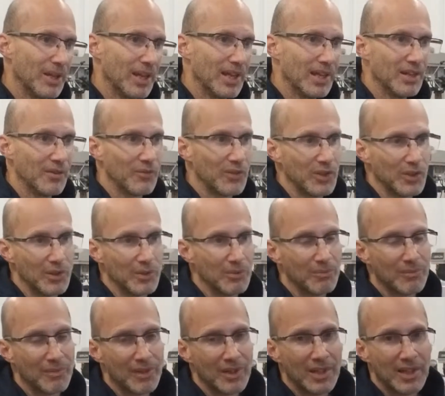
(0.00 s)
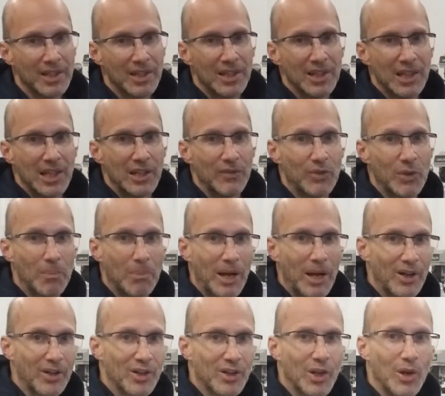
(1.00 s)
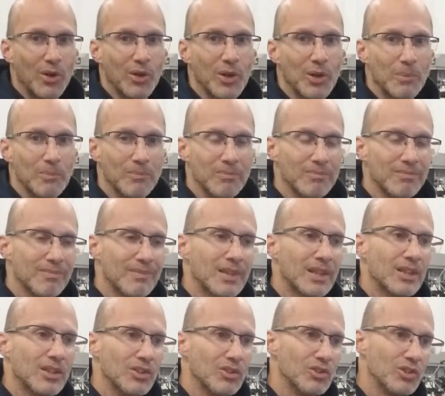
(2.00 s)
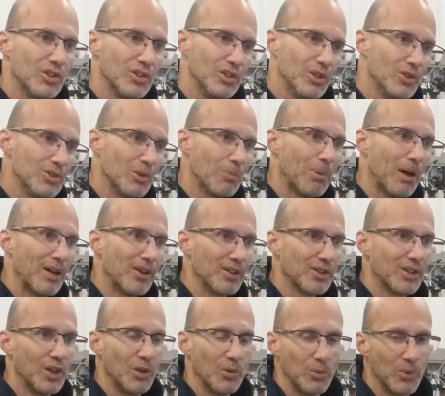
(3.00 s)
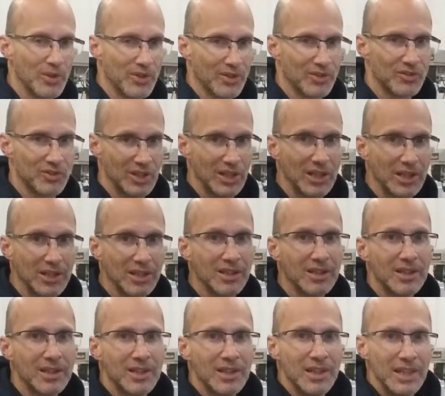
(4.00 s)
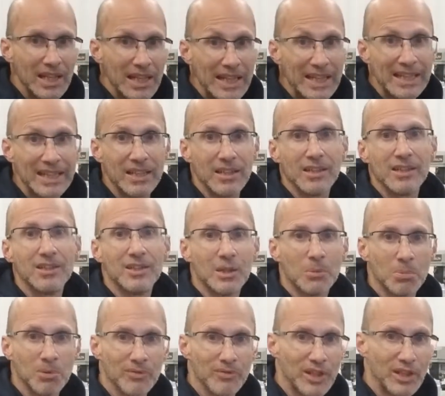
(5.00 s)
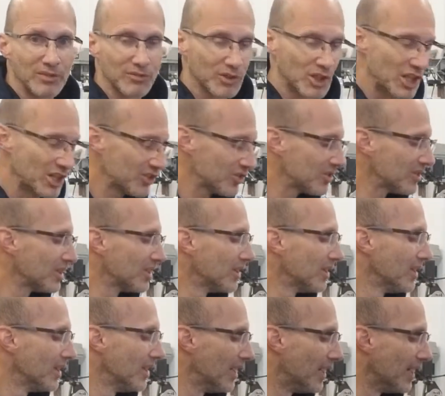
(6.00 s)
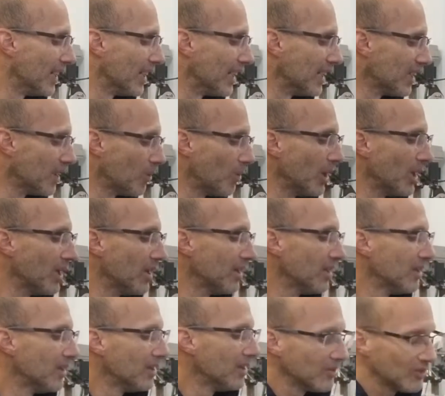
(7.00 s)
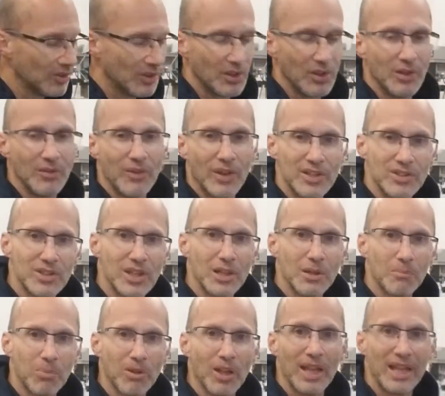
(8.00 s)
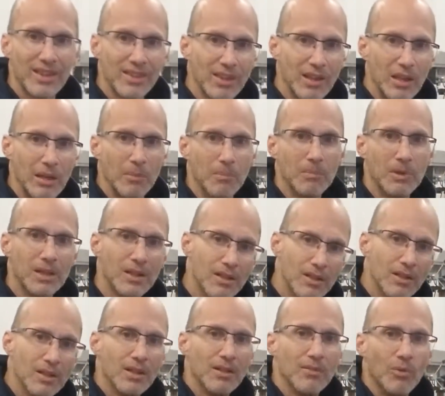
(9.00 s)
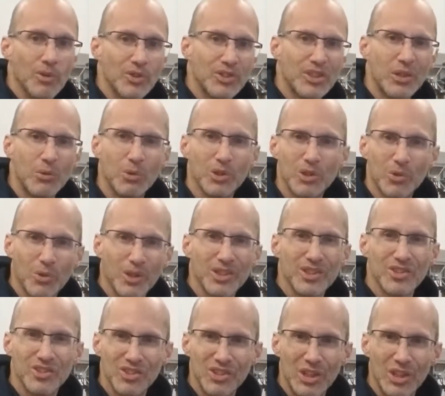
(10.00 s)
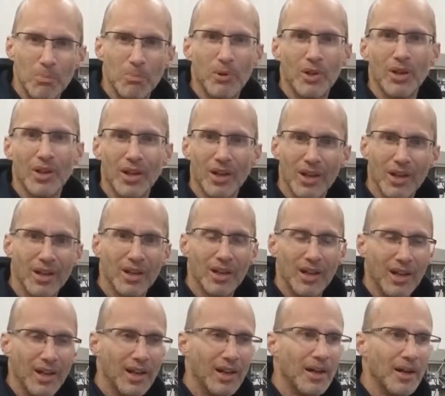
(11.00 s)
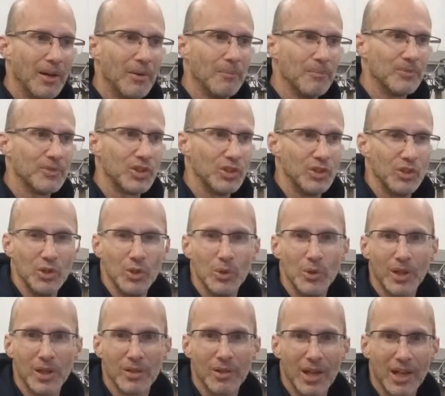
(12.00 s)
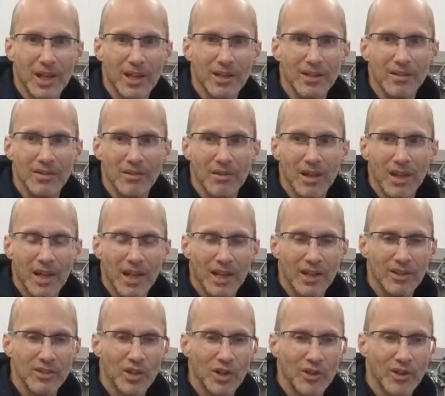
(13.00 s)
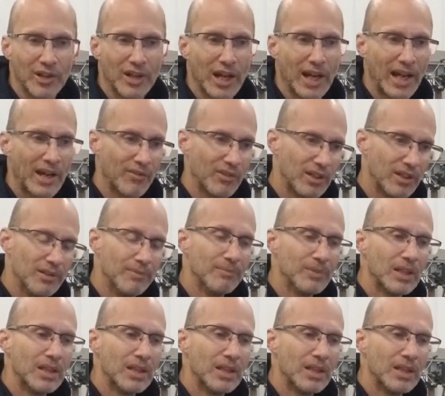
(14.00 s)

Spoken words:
and if you powder coat them, you should use a powder coat with a zinc in it to prevent rust anyway. So if I zinc plate them, we'll see which one's cheaper to do and turn around. I have